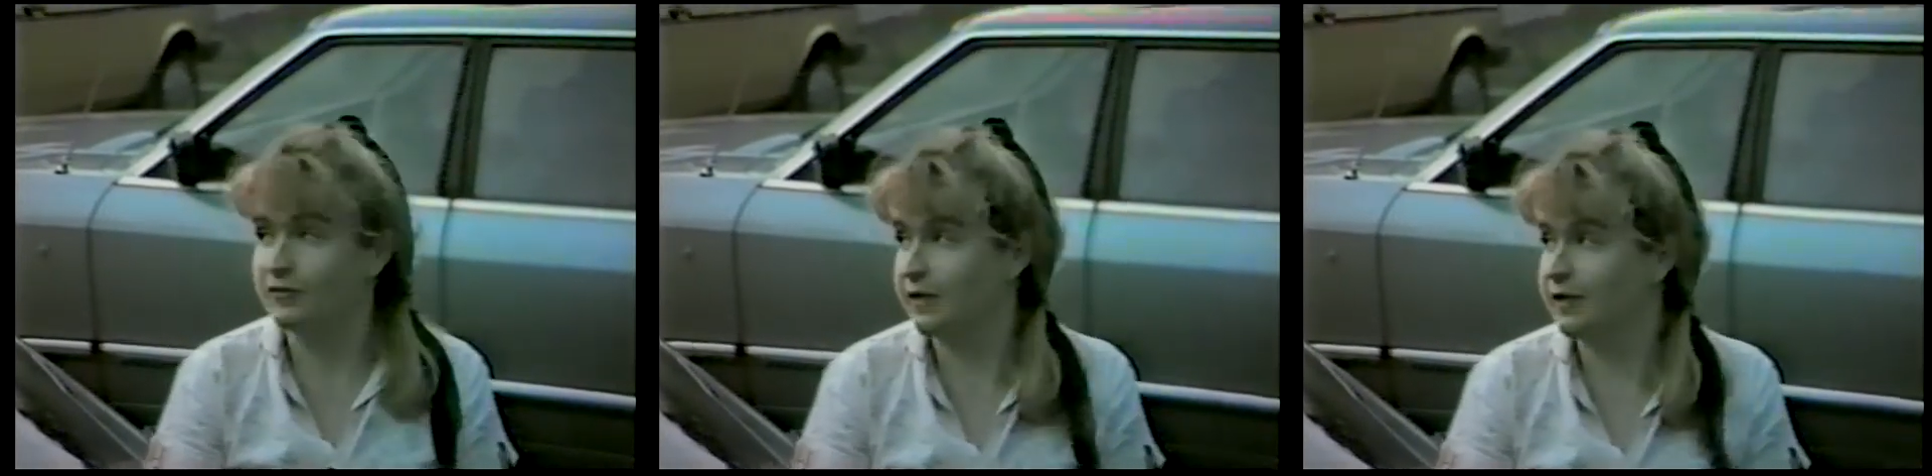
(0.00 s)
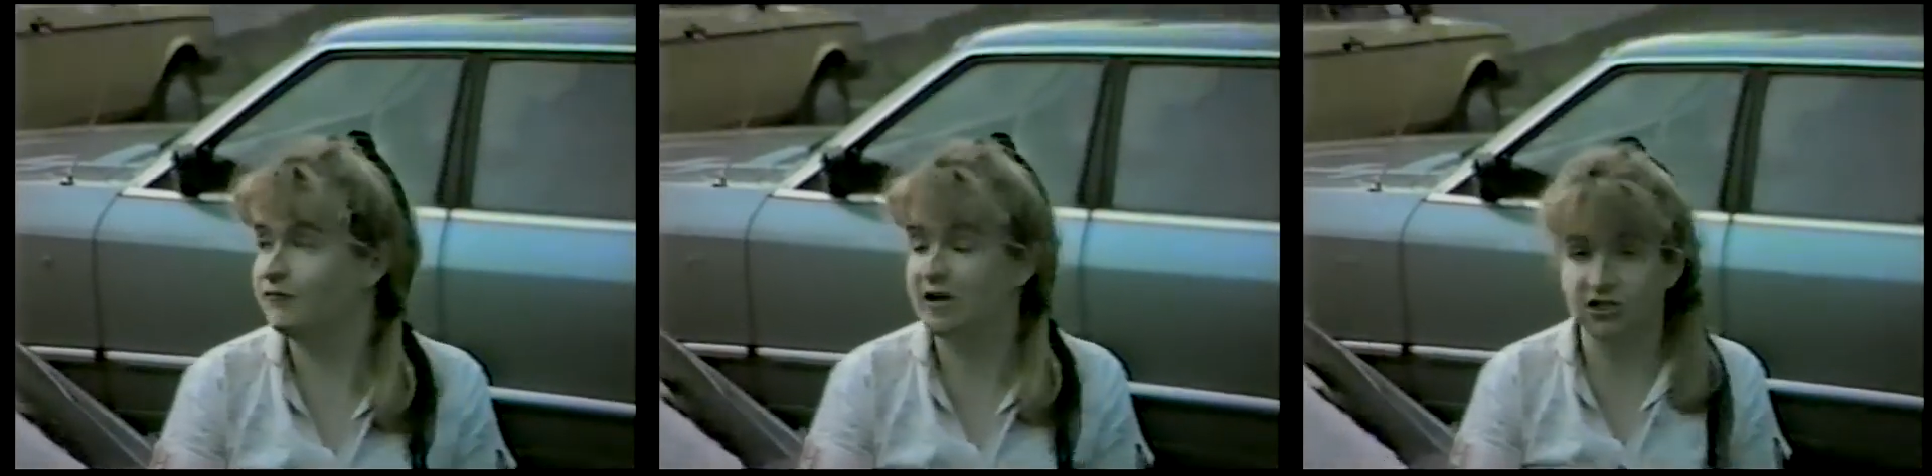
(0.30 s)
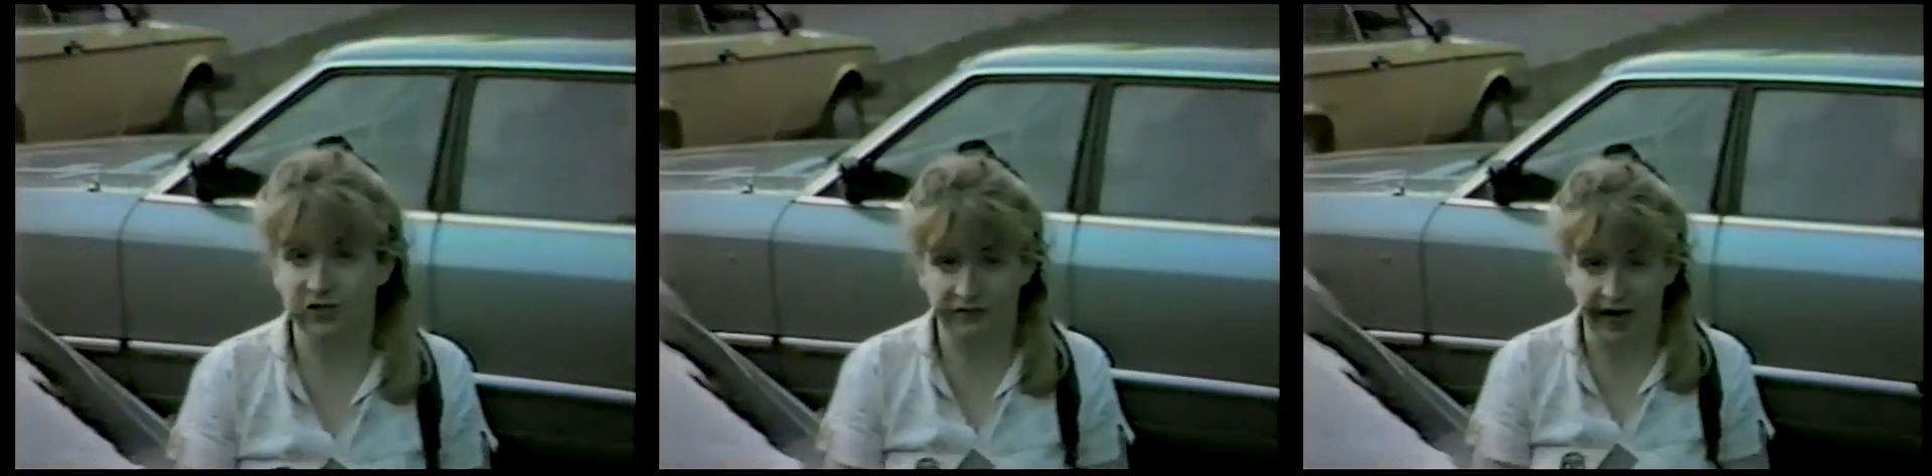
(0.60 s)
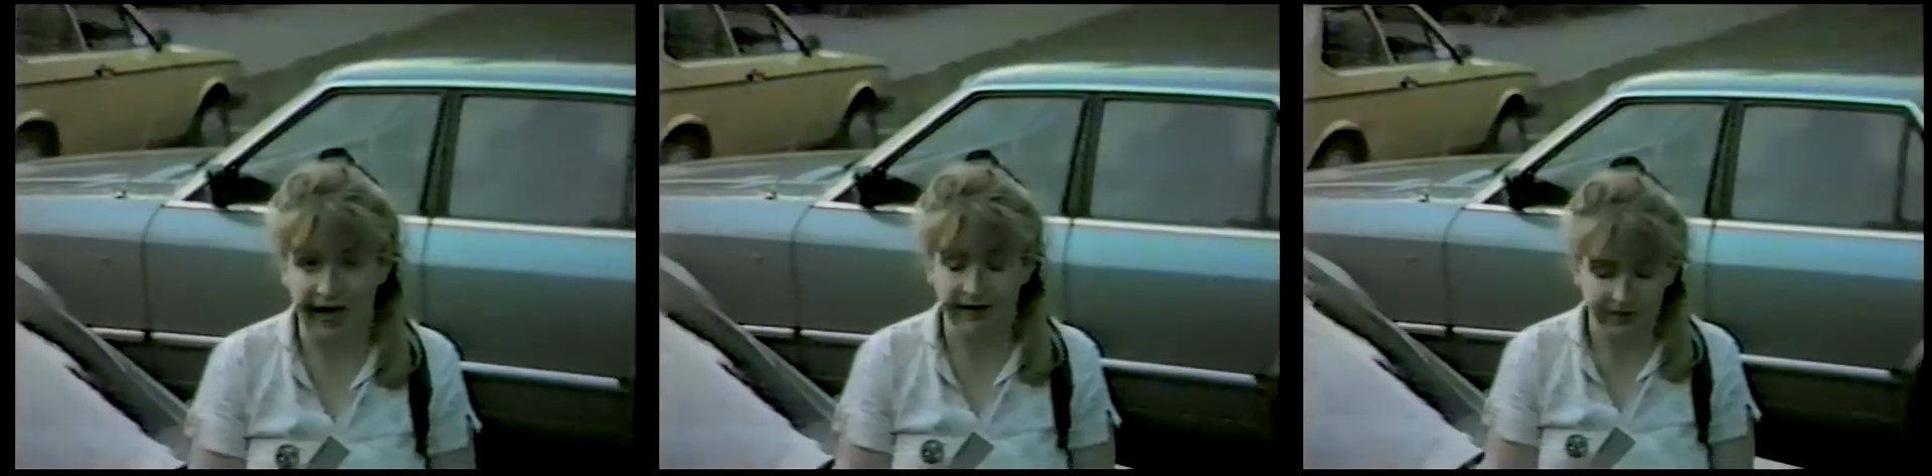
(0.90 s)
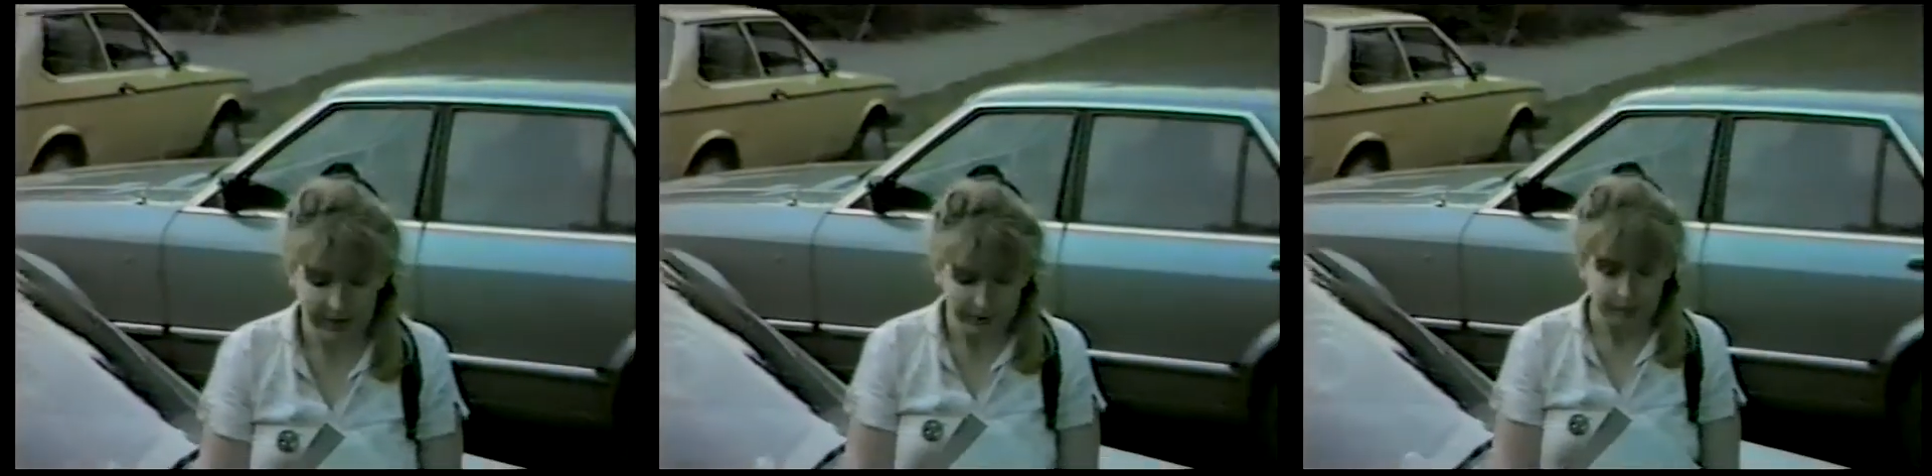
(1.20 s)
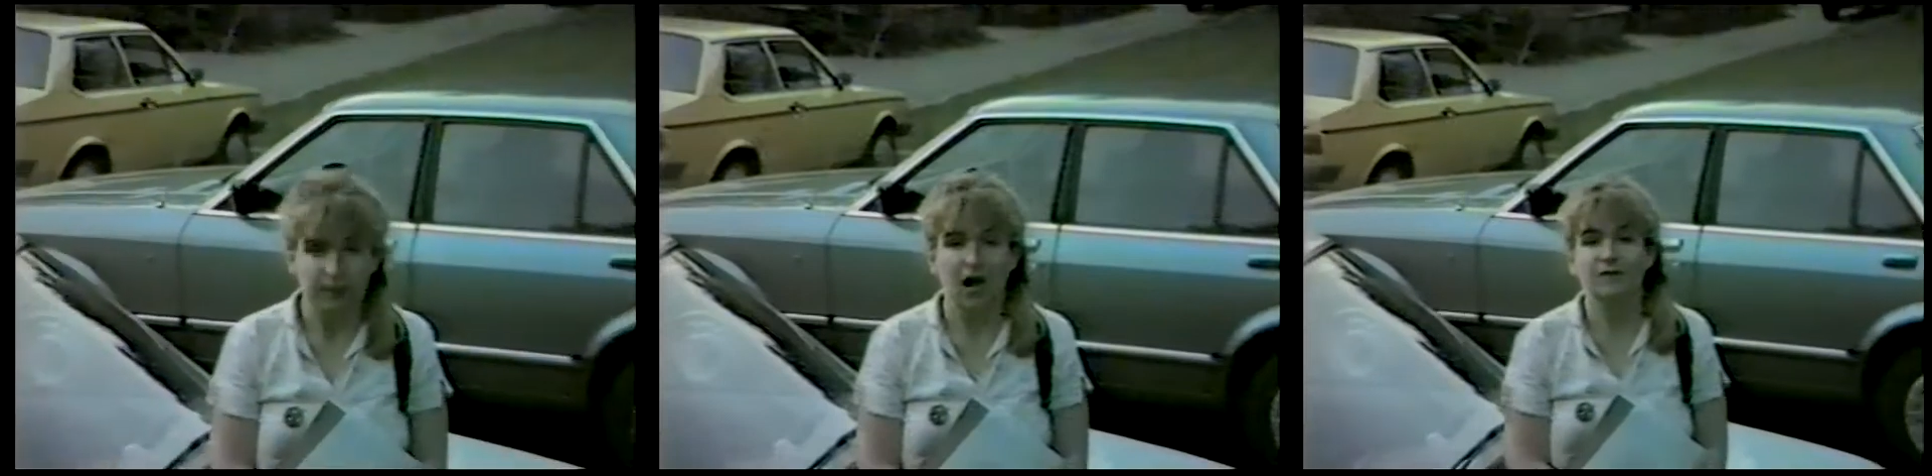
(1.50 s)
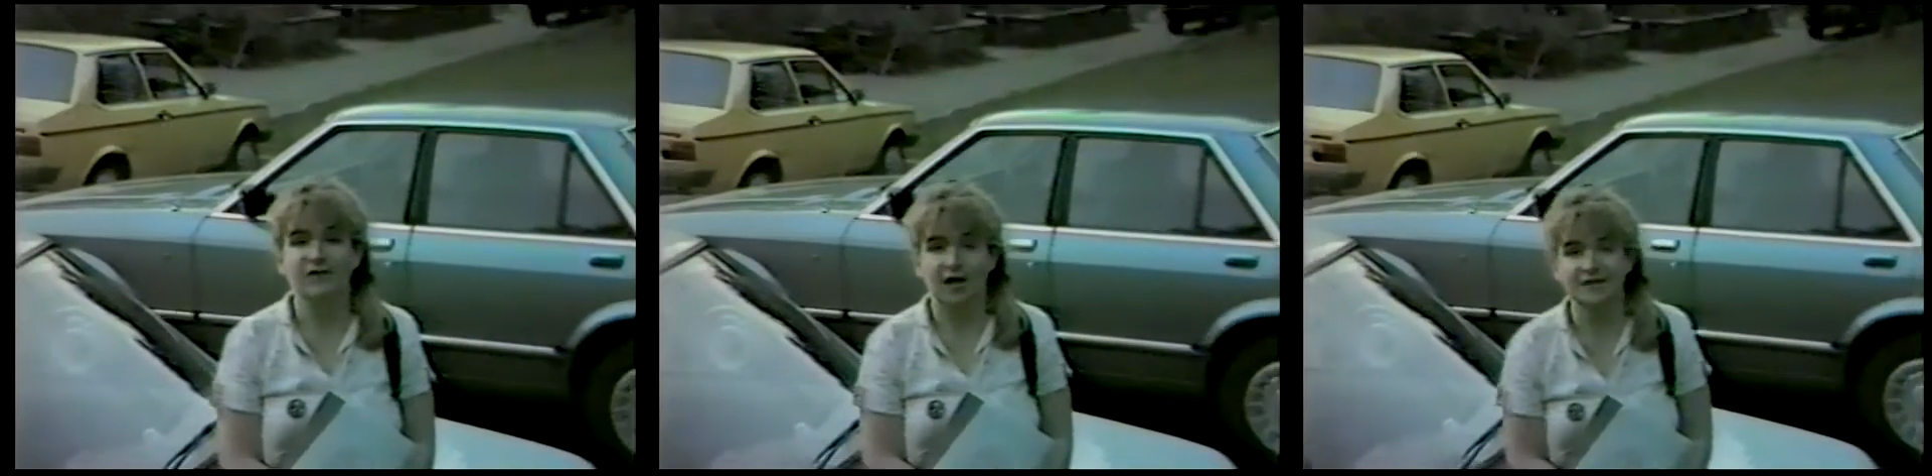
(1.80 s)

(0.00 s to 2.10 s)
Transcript: the Freshers' Fair. Hopefully I'll